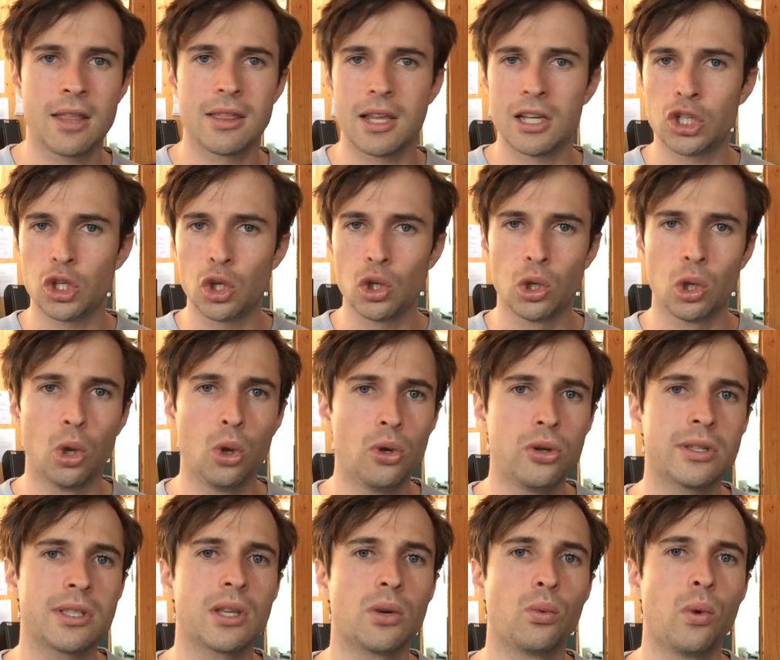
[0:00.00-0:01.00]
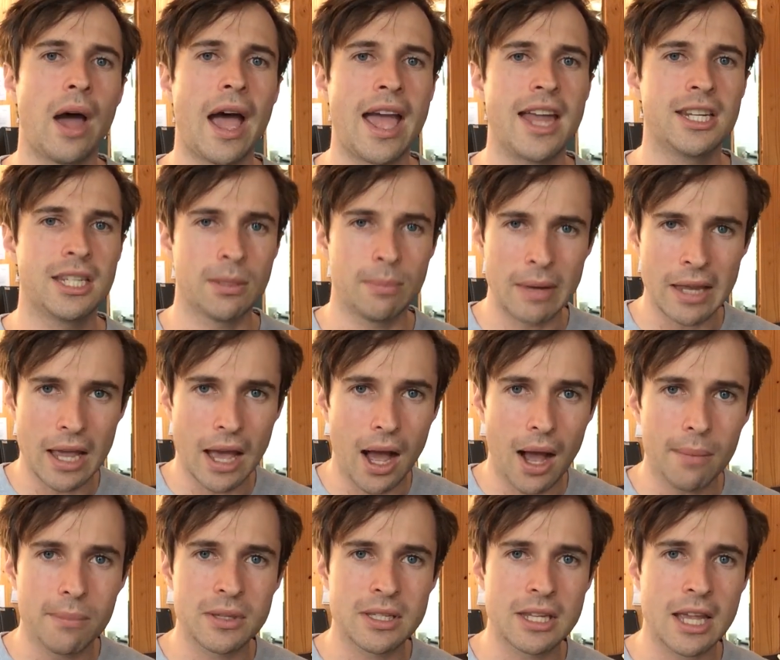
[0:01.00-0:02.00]
then you lose the right to be
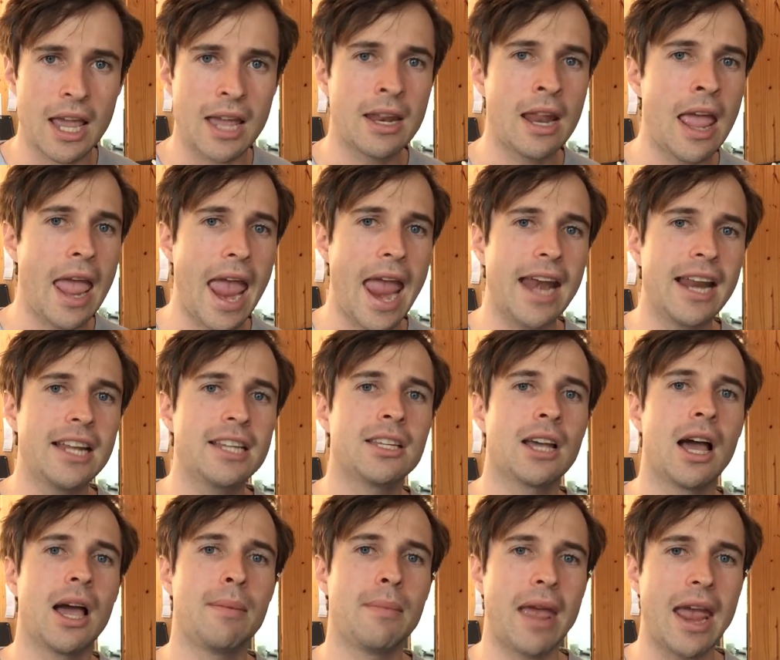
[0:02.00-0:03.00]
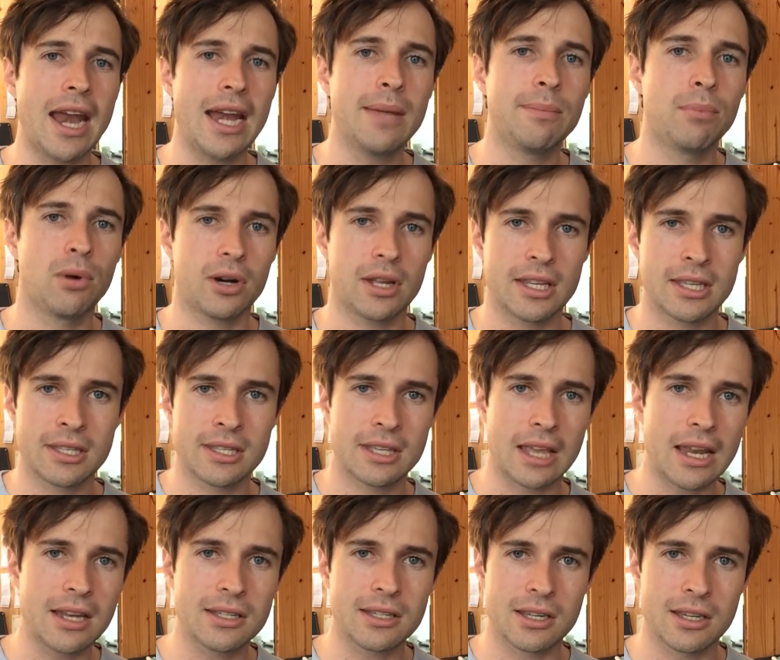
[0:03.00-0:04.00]
upset anytime anybody
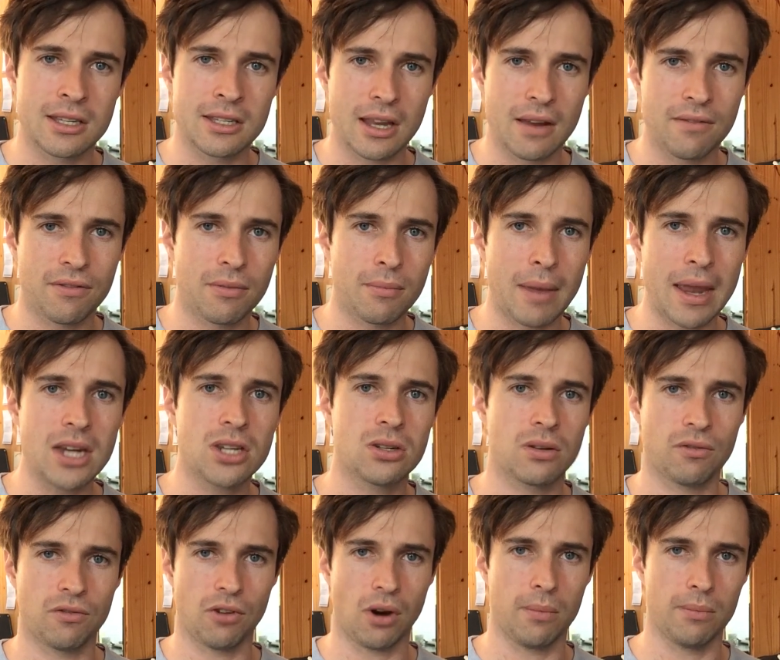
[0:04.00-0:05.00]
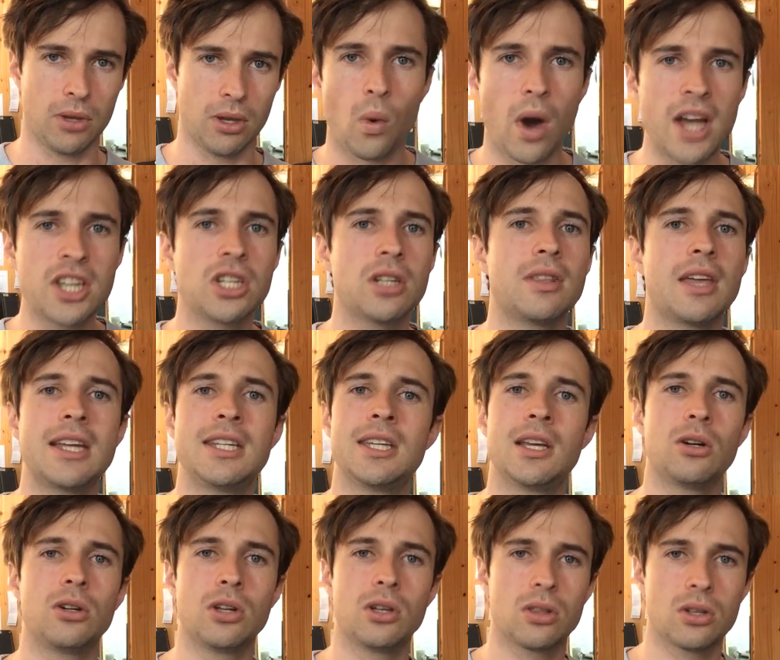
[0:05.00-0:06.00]
censors information from you. Why should they
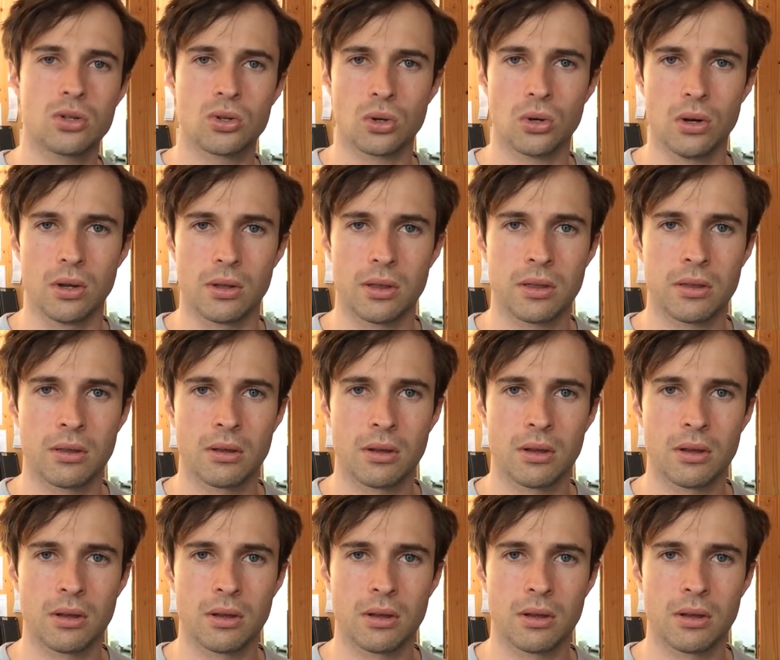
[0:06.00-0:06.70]
tell you the truth?